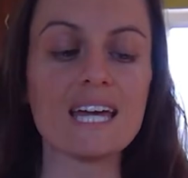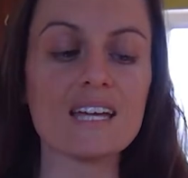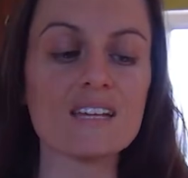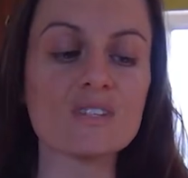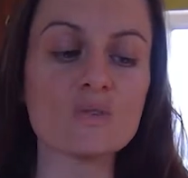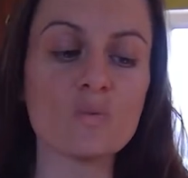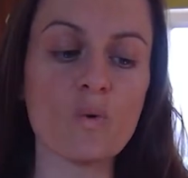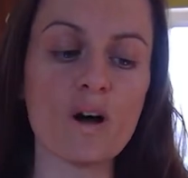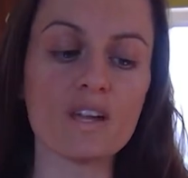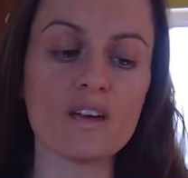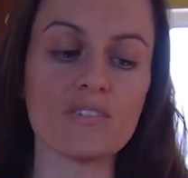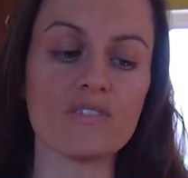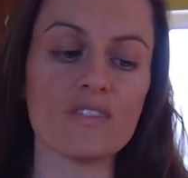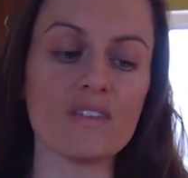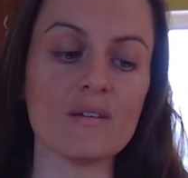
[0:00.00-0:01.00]
It is
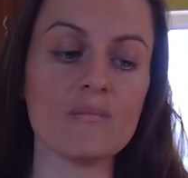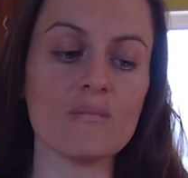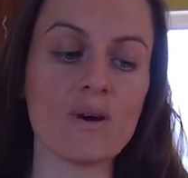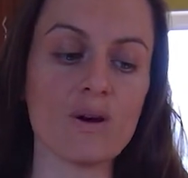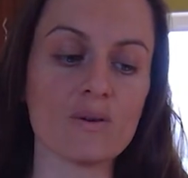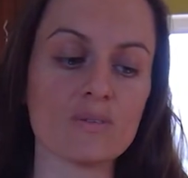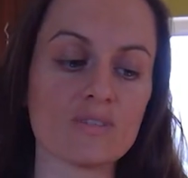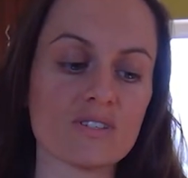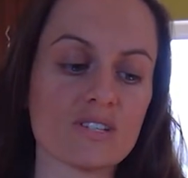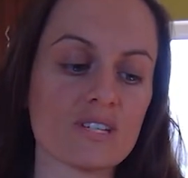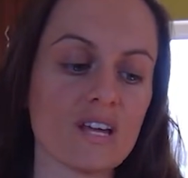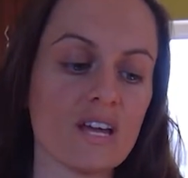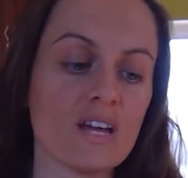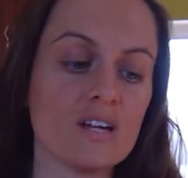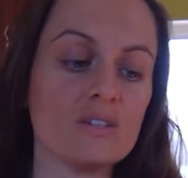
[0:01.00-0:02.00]
one of the
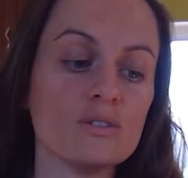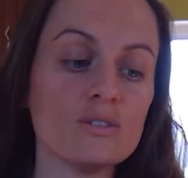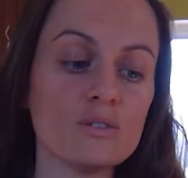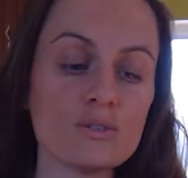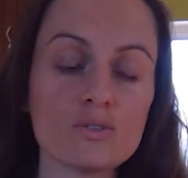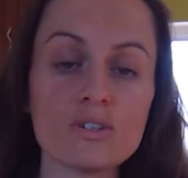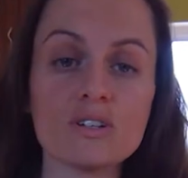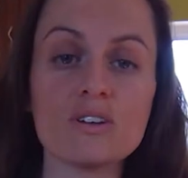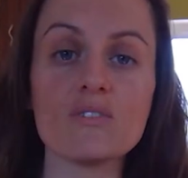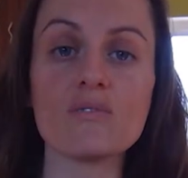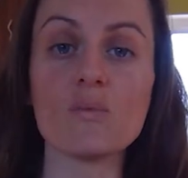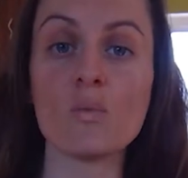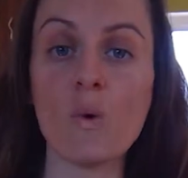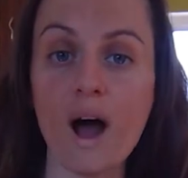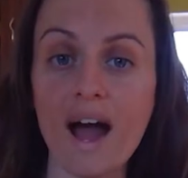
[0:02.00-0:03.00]
most
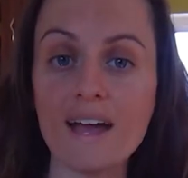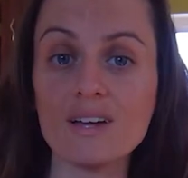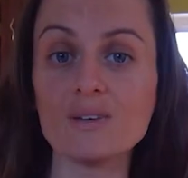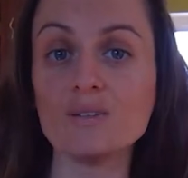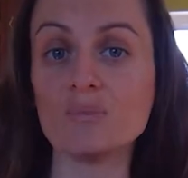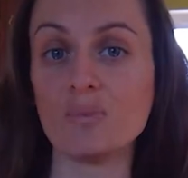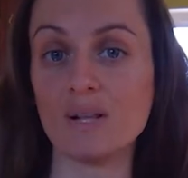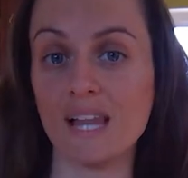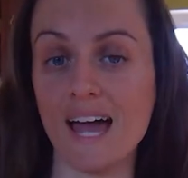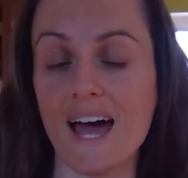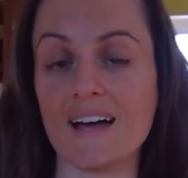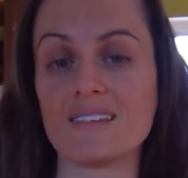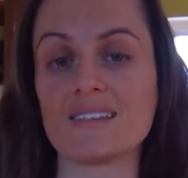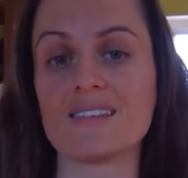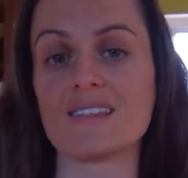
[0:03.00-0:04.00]
nutritive wild
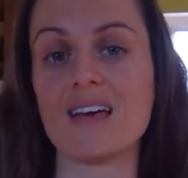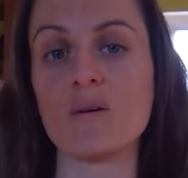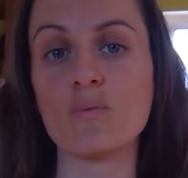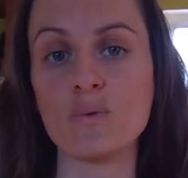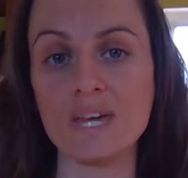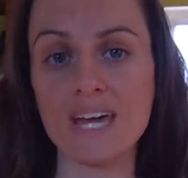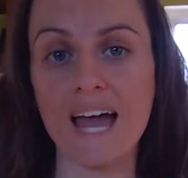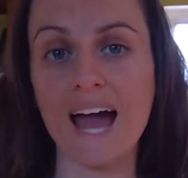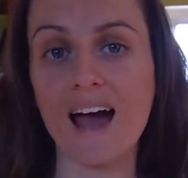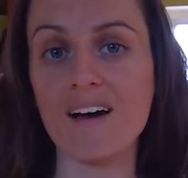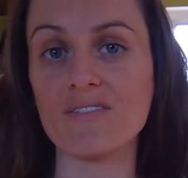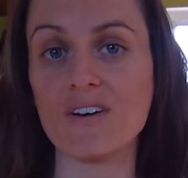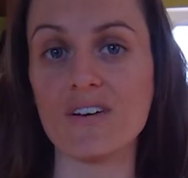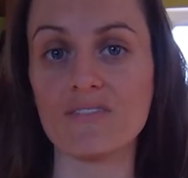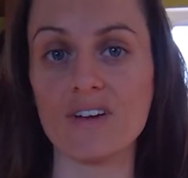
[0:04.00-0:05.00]
plants that we
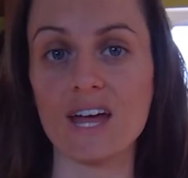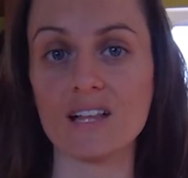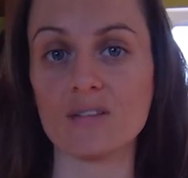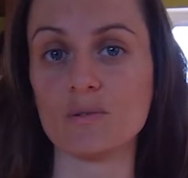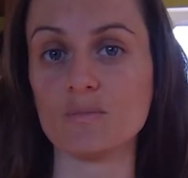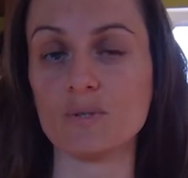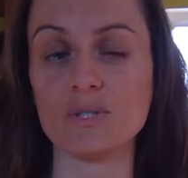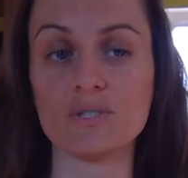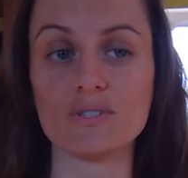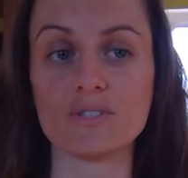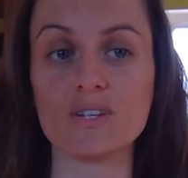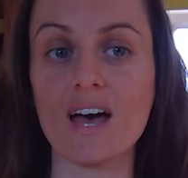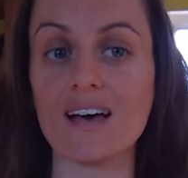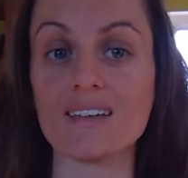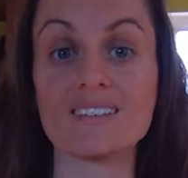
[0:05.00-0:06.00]
have
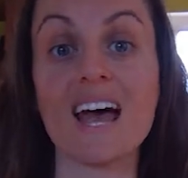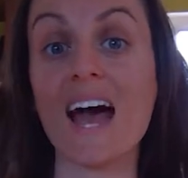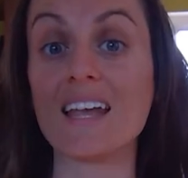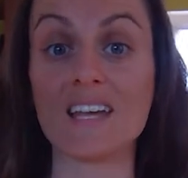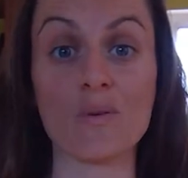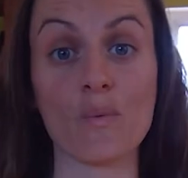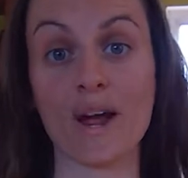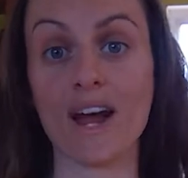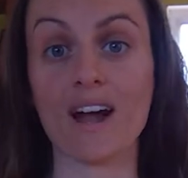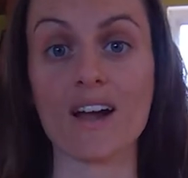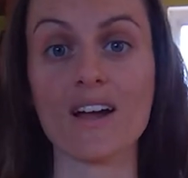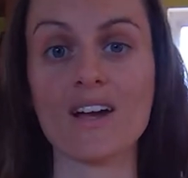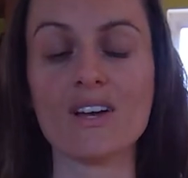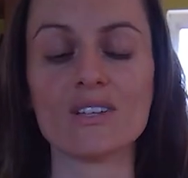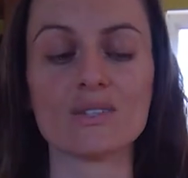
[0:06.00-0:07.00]
available to us
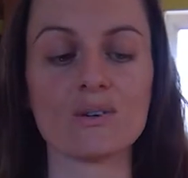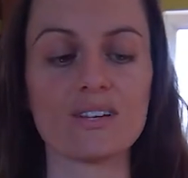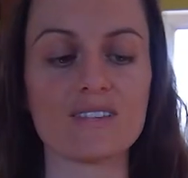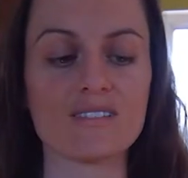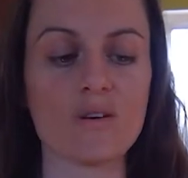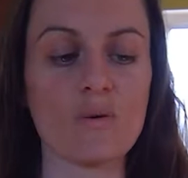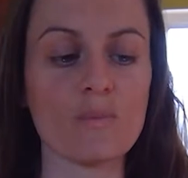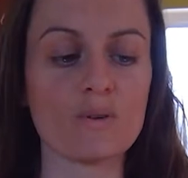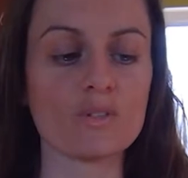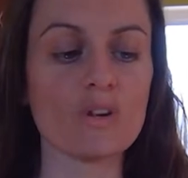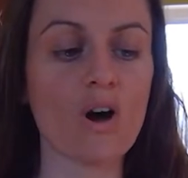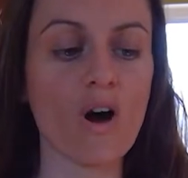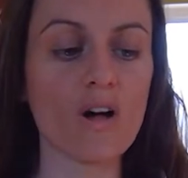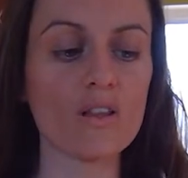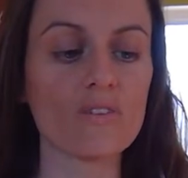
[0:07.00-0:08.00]
anywhere. So it has
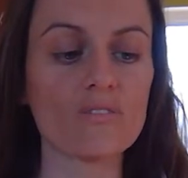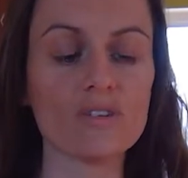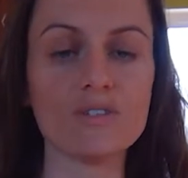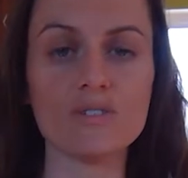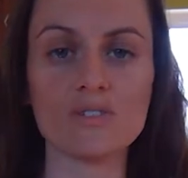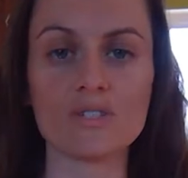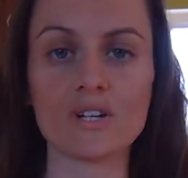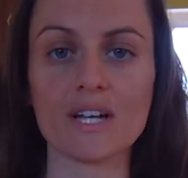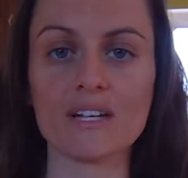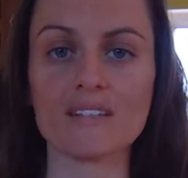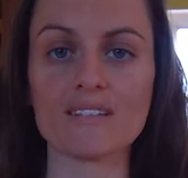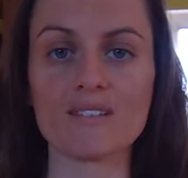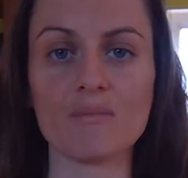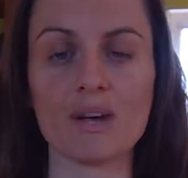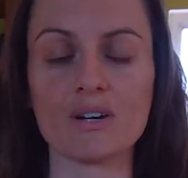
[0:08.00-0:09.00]
almost all of the
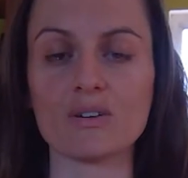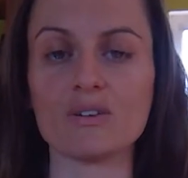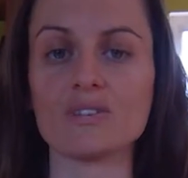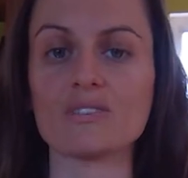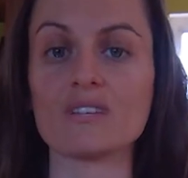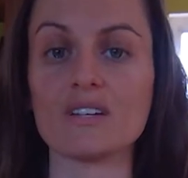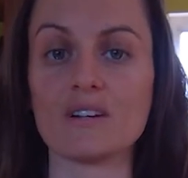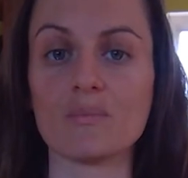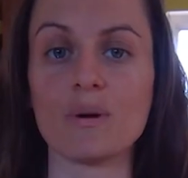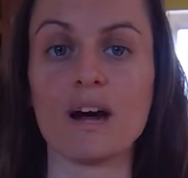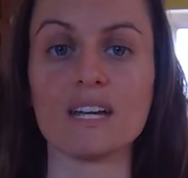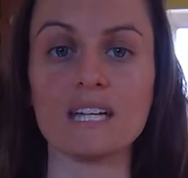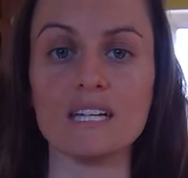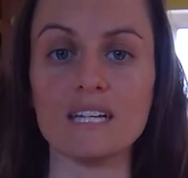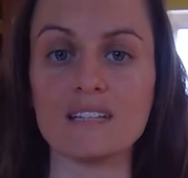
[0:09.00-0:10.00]
nutrients, the minerals that your
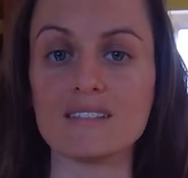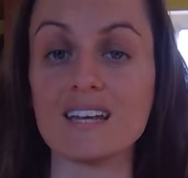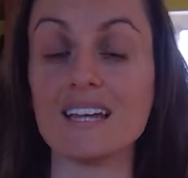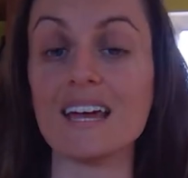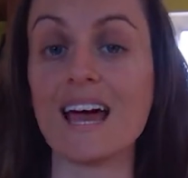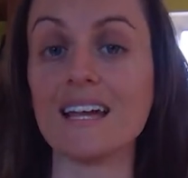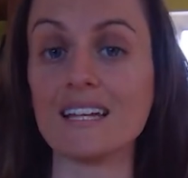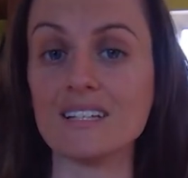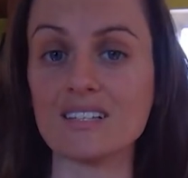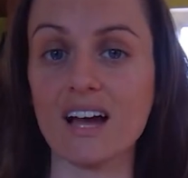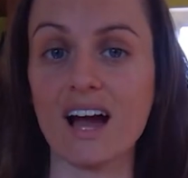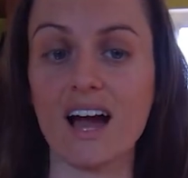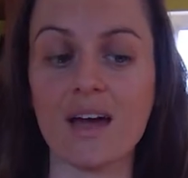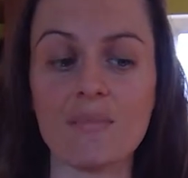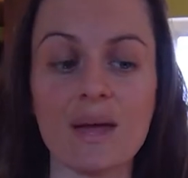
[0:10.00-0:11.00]
body needs at any
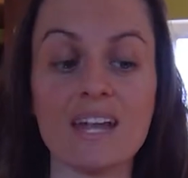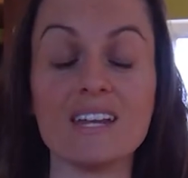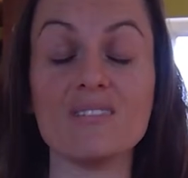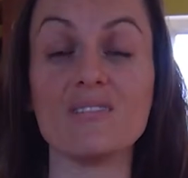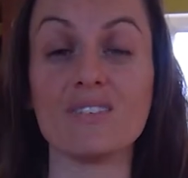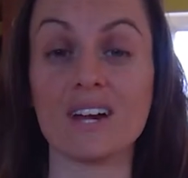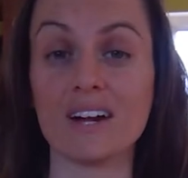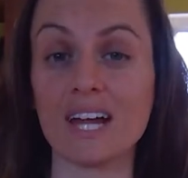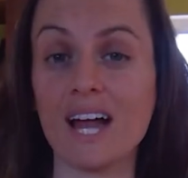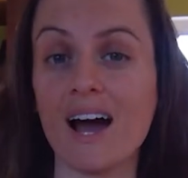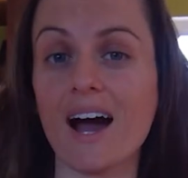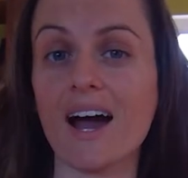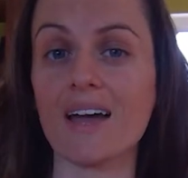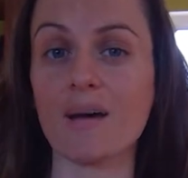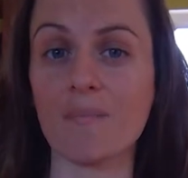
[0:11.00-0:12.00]
time and in very
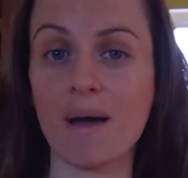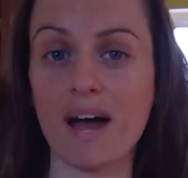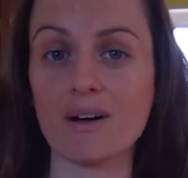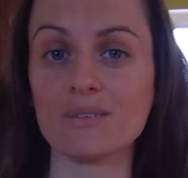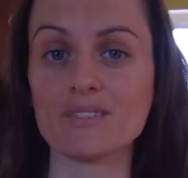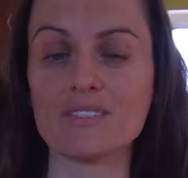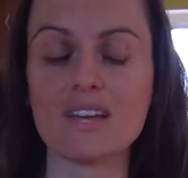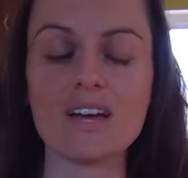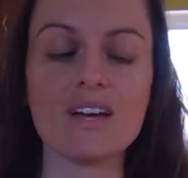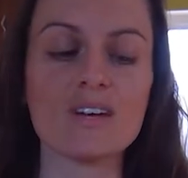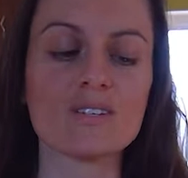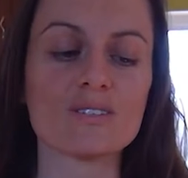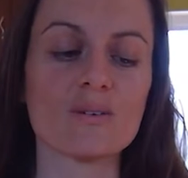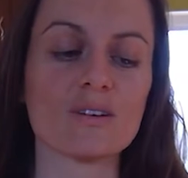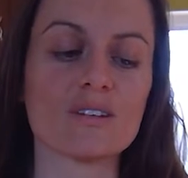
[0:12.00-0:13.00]
high amounts.
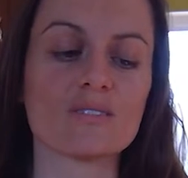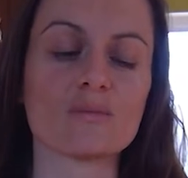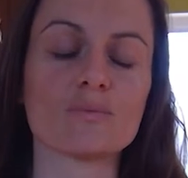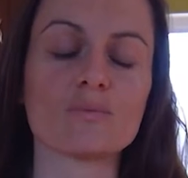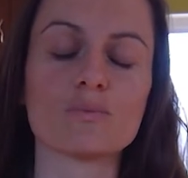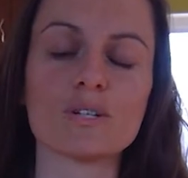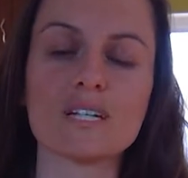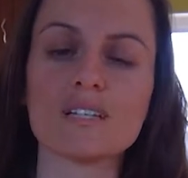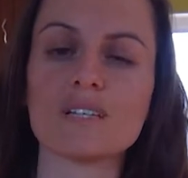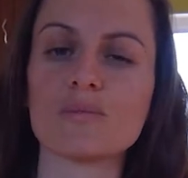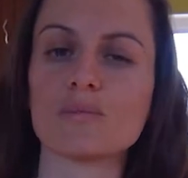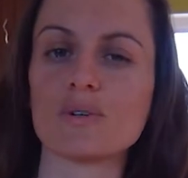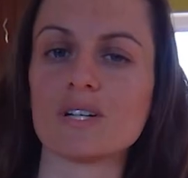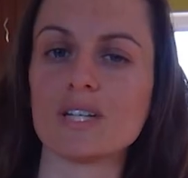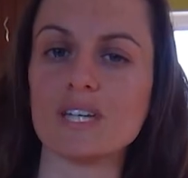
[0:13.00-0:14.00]
So it is a
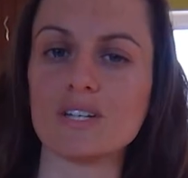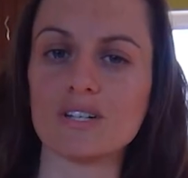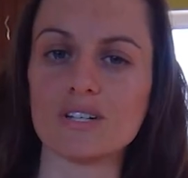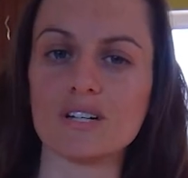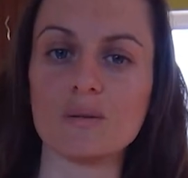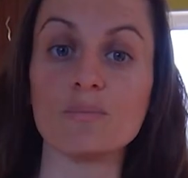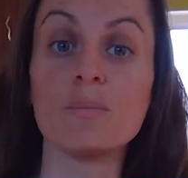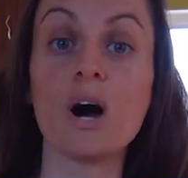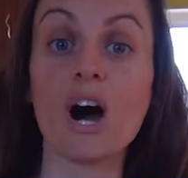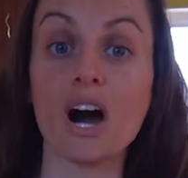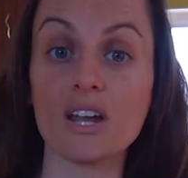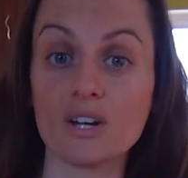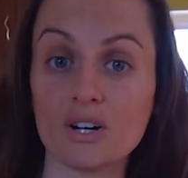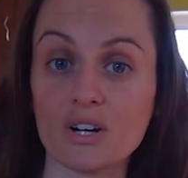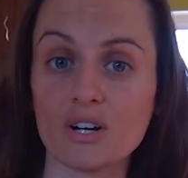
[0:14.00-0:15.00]
really, really good
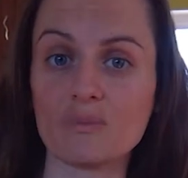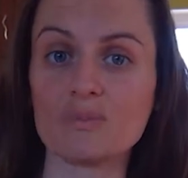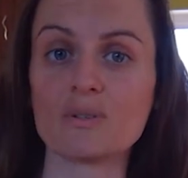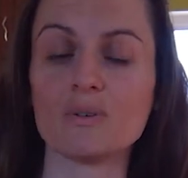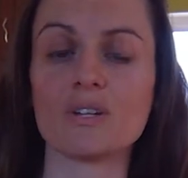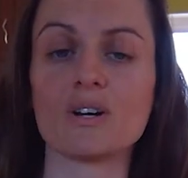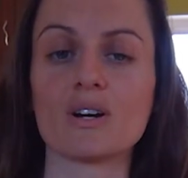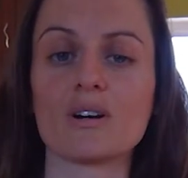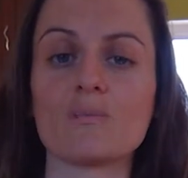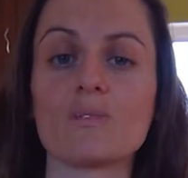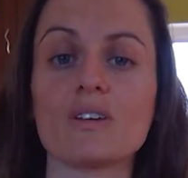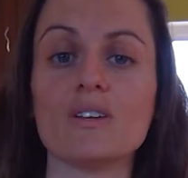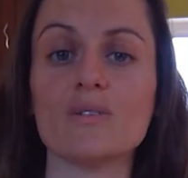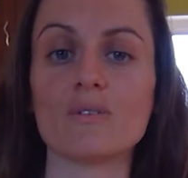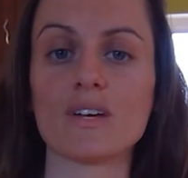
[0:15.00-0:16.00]
pot herb. So an
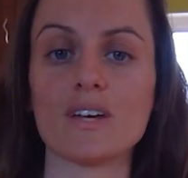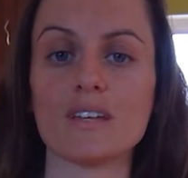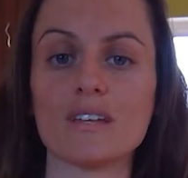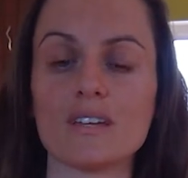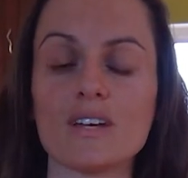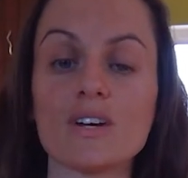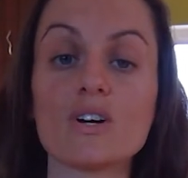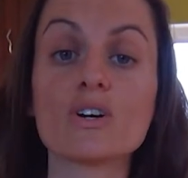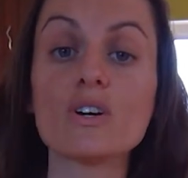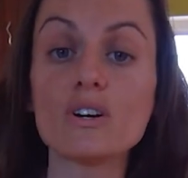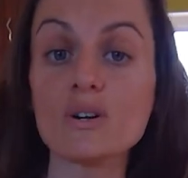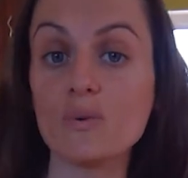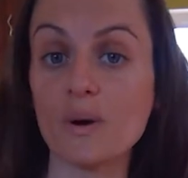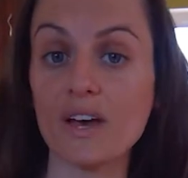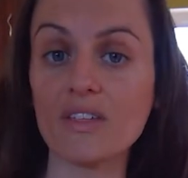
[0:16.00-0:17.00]
herb that you can
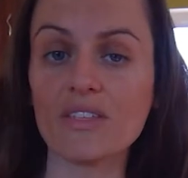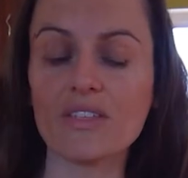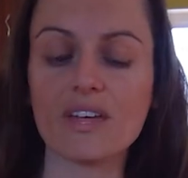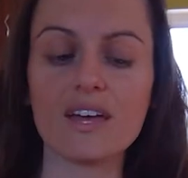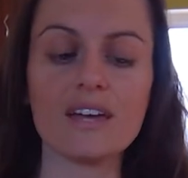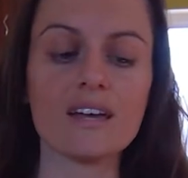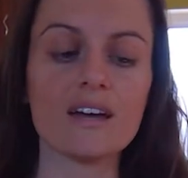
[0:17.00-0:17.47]
cook with.